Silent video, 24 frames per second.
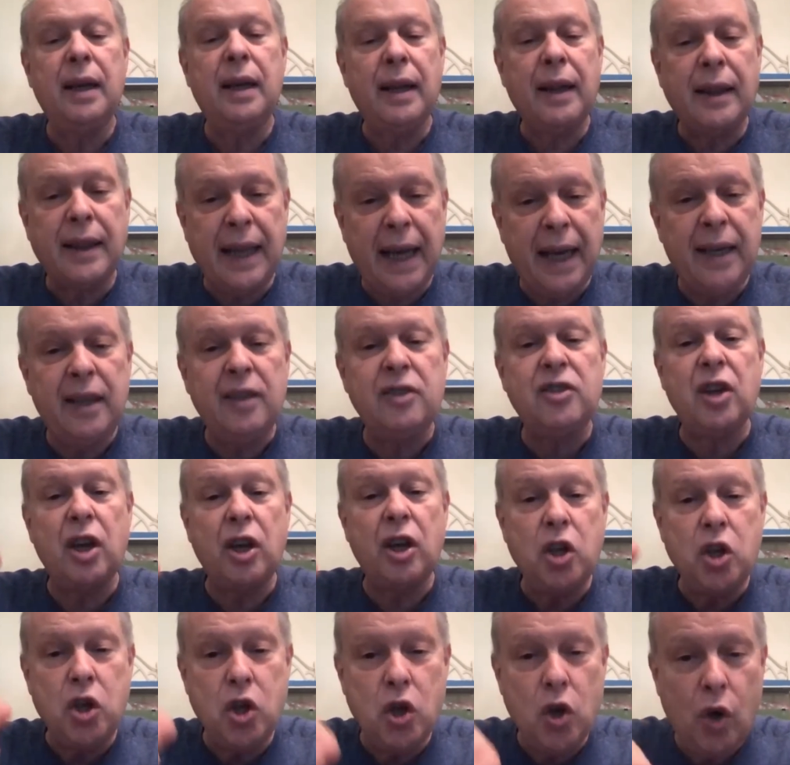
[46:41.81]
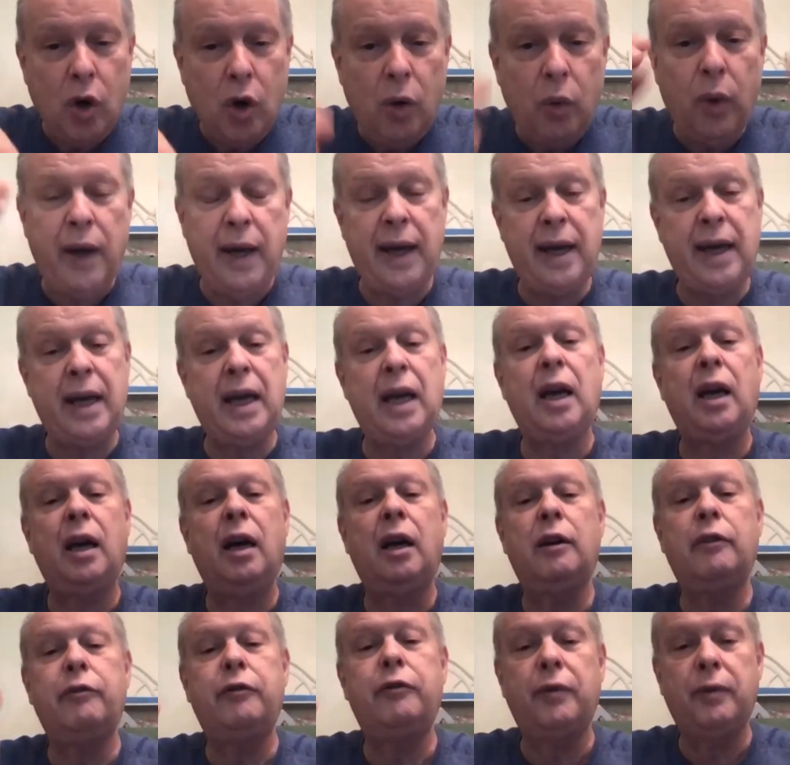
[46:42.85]
That is your way
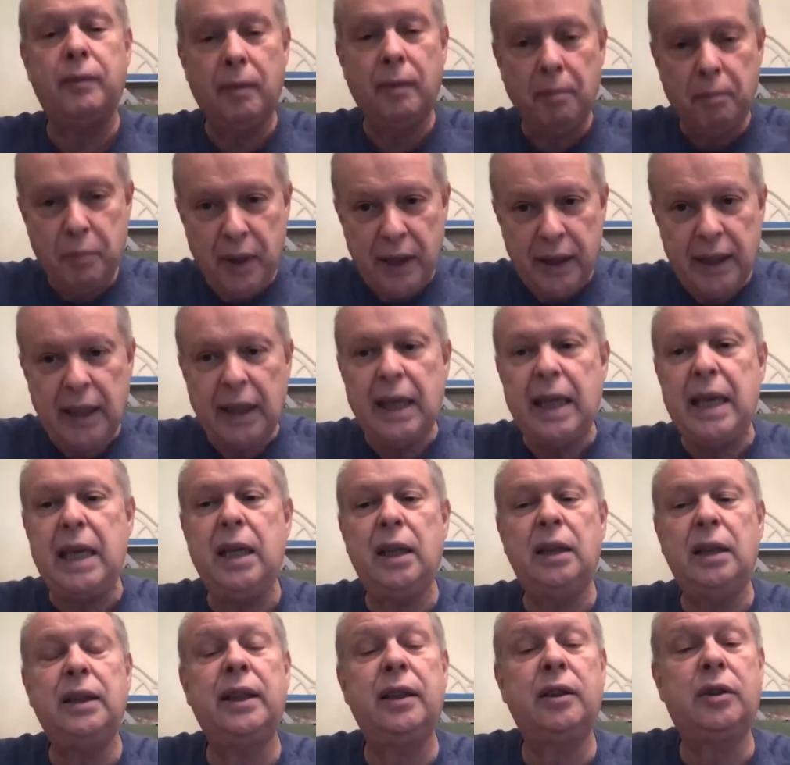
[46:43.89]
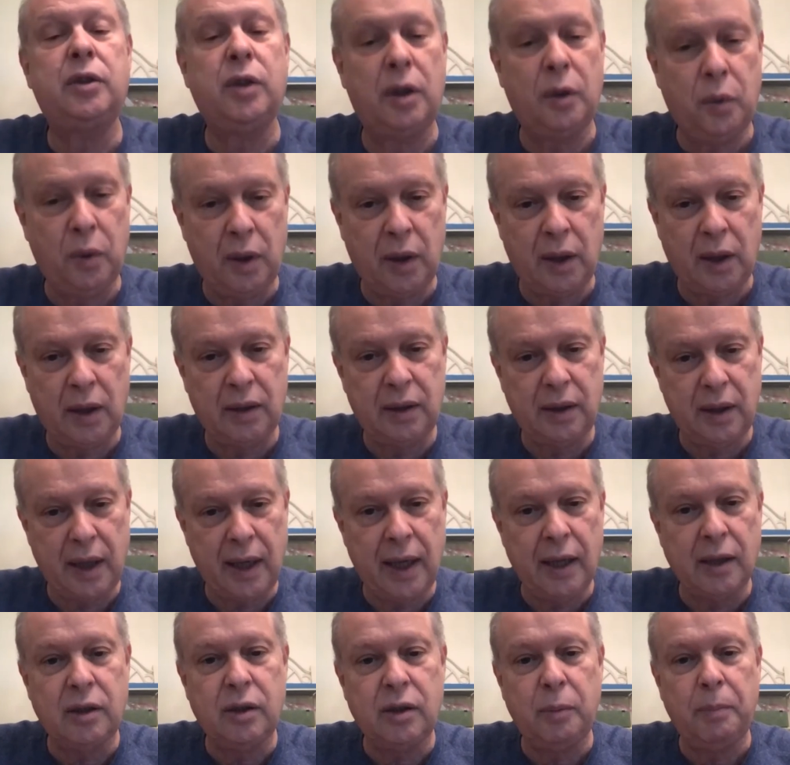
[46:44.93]
of bringing healing to the world
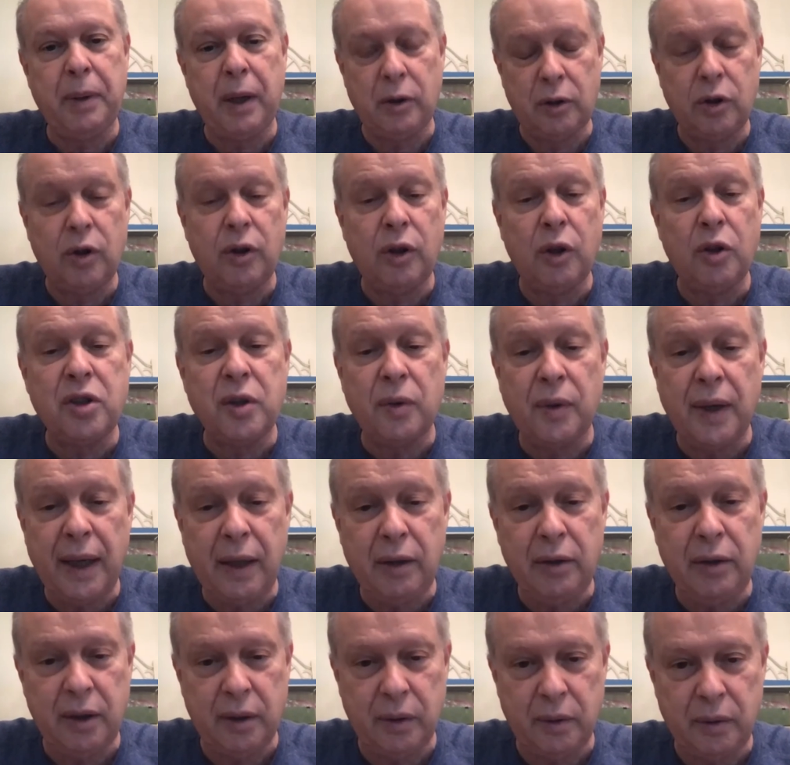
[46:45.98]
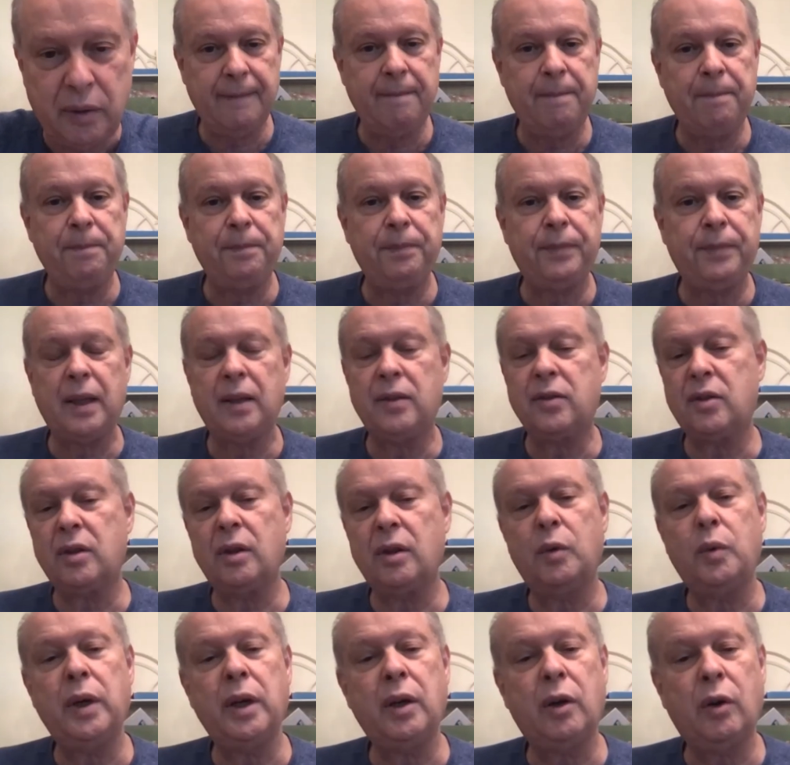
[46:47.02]
and to, to those around you. So
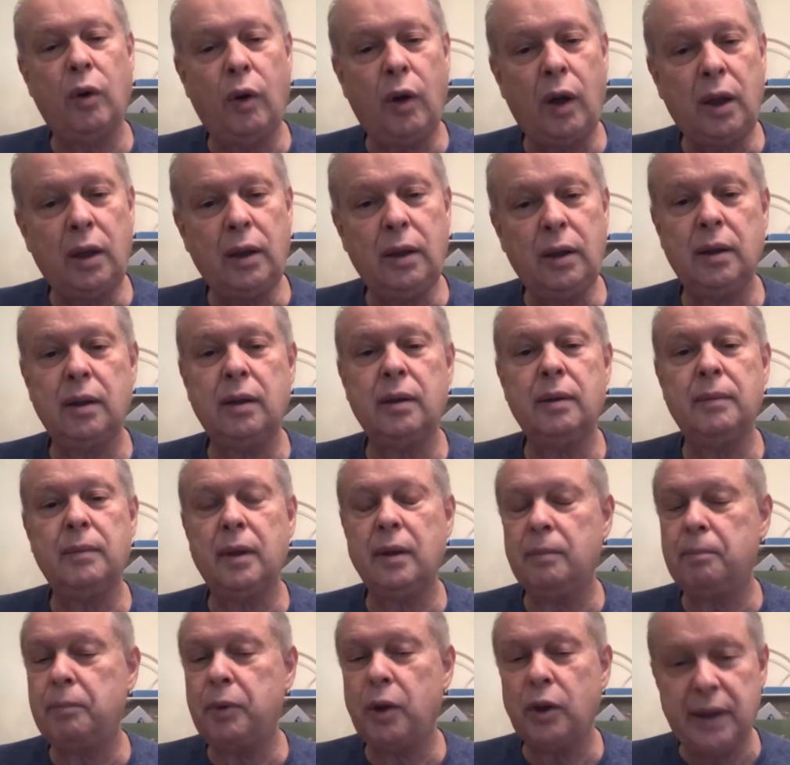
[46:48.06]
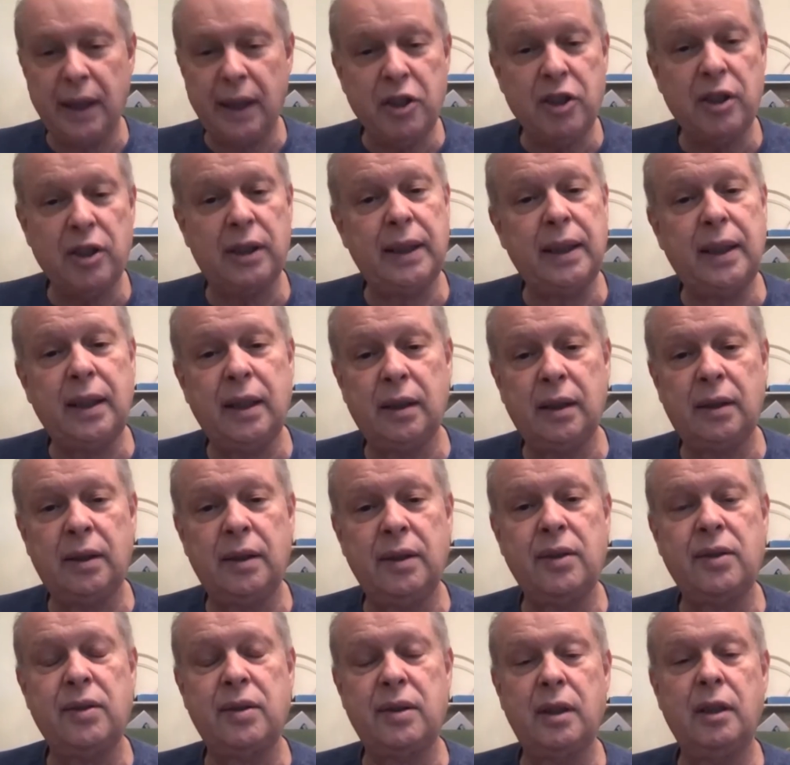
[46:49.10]
we are all potentially
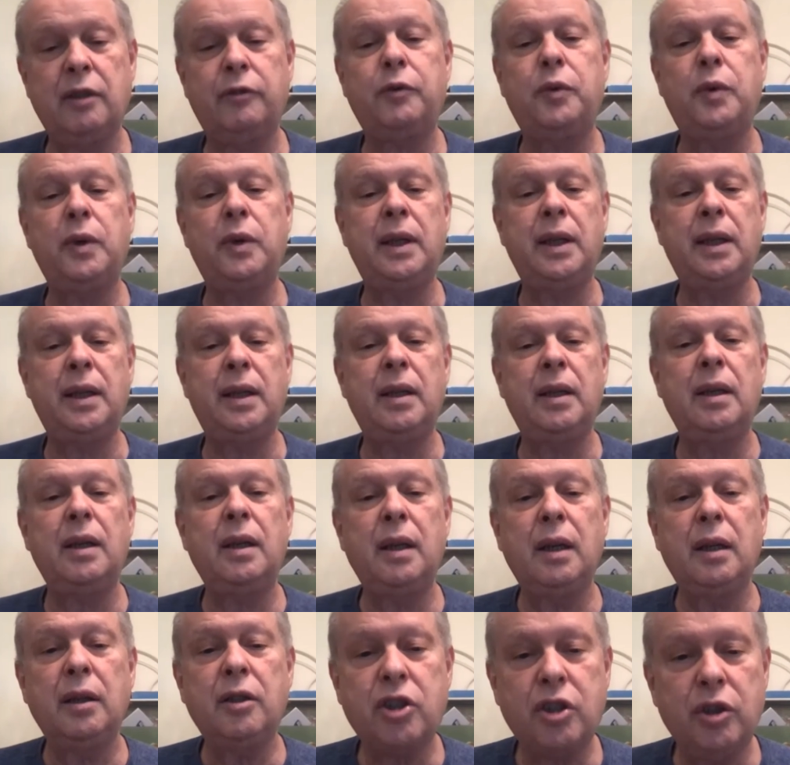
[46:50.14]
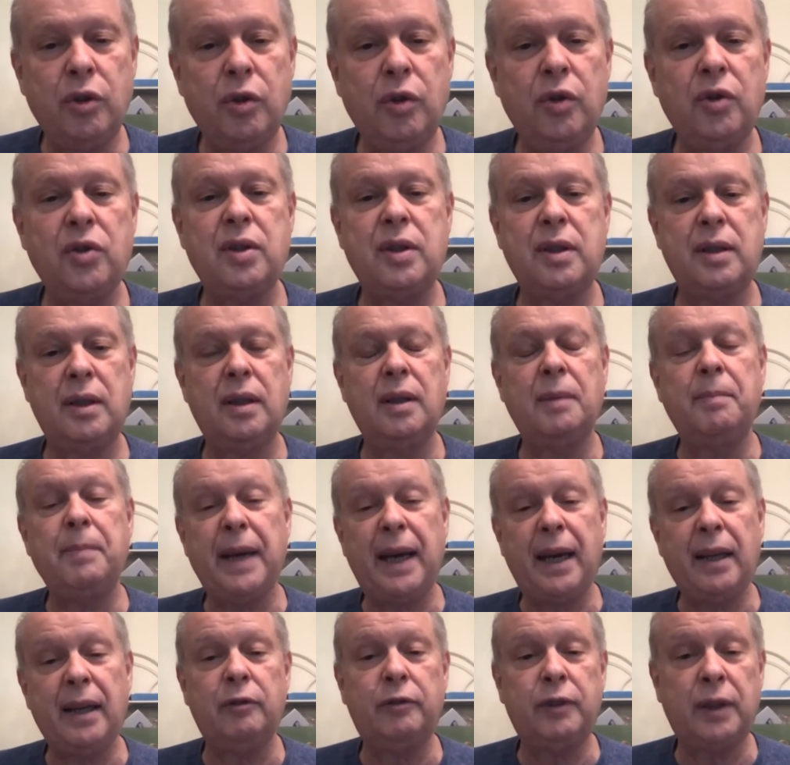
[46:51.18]
healers if we choose the
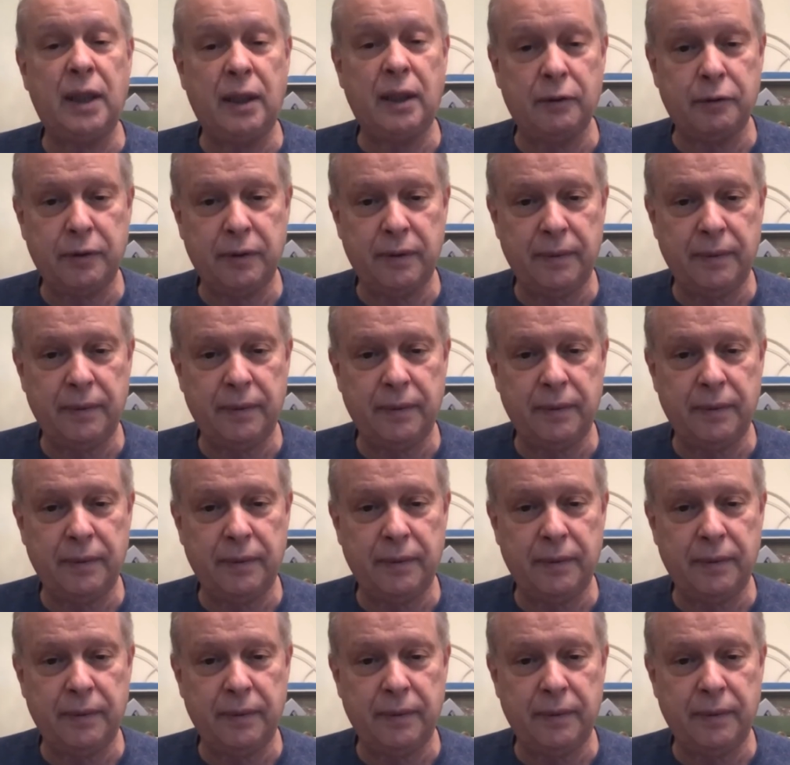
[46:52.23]
path of love.